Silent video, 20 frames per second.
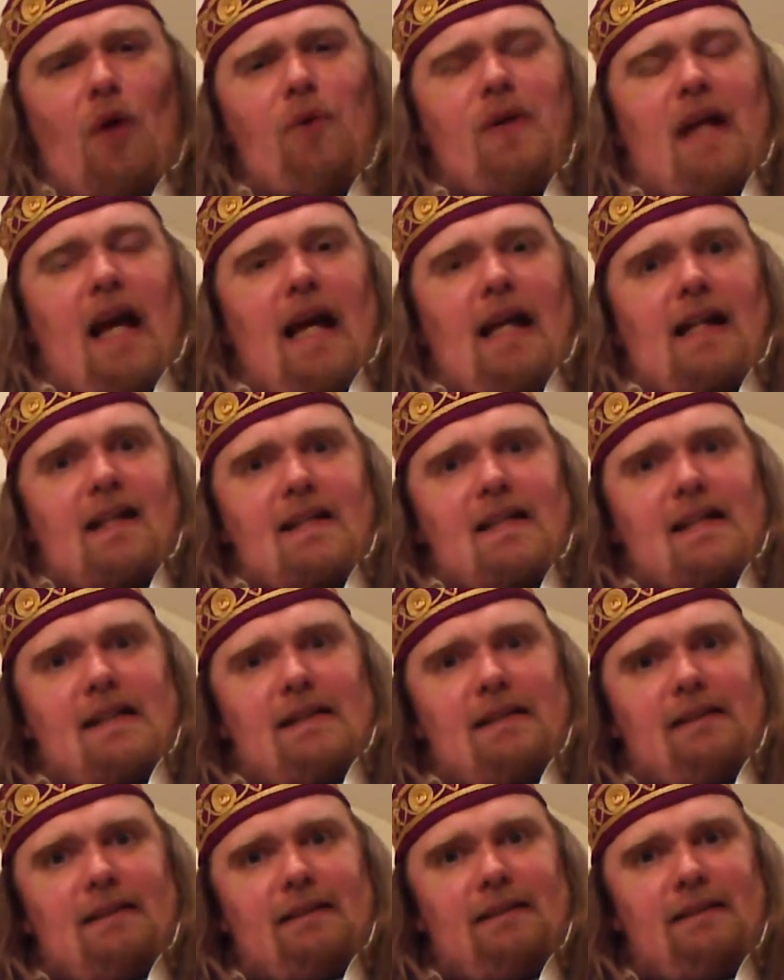Kent,
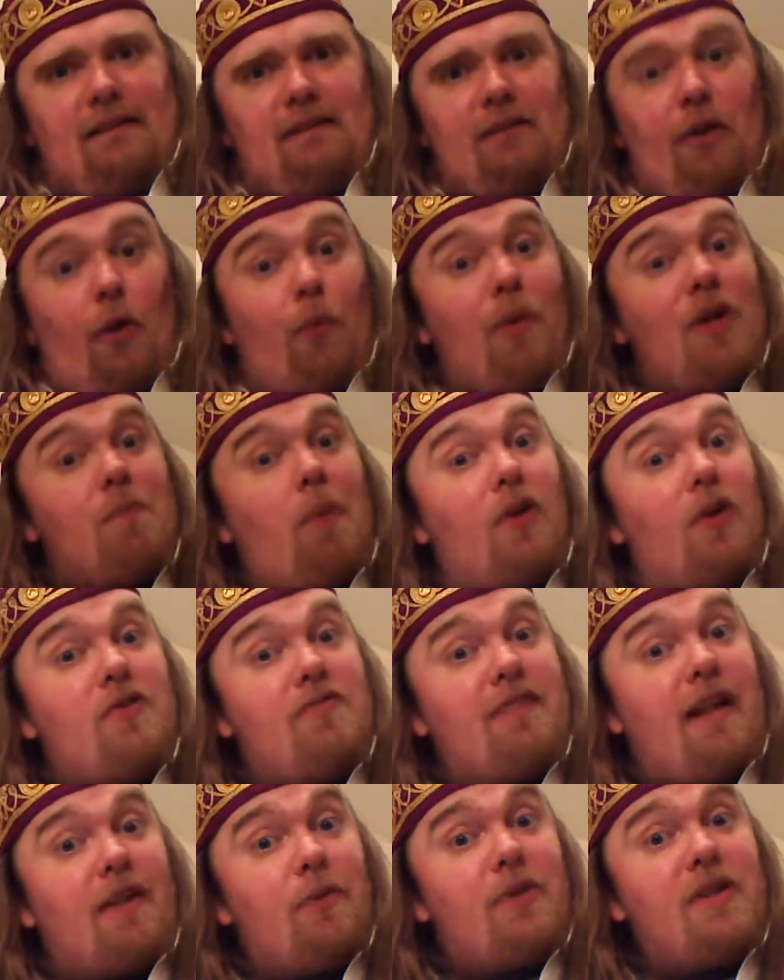which part of
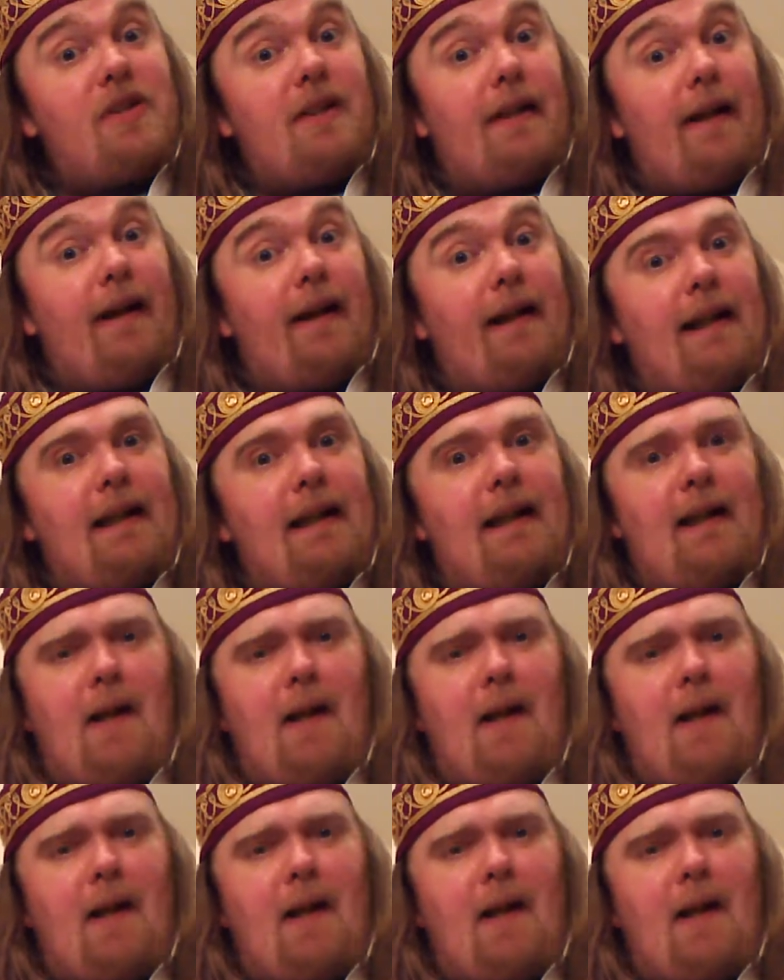Kent would you like?